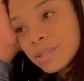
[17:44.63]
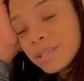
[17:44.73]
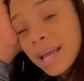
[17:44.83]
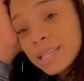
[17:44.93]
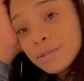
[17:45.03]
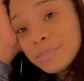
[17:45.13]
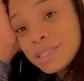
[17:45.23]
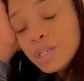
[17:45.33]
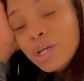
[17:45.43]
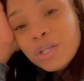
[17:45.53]
So you guys are going to
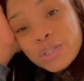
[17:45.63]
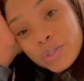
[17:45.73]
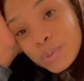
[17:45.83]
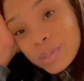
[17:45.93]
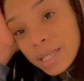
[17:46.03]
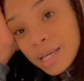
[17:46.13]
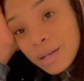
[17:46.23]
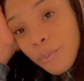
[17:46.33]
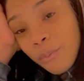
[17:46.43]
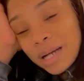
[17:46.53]
be
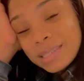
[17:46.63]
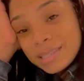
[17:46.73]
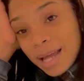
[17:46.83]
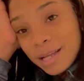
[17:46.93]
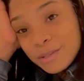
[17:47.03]
choosing what snack